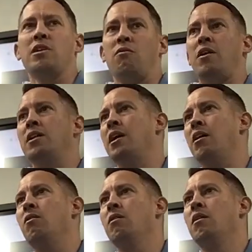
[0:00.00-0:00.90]
that right
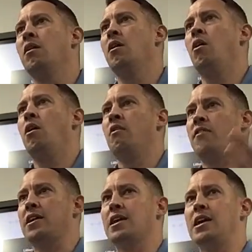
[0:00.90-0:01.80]
now. If
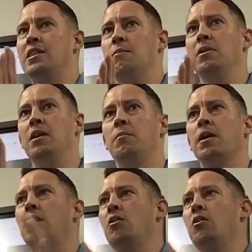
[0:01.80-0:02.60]
I can get them a little bit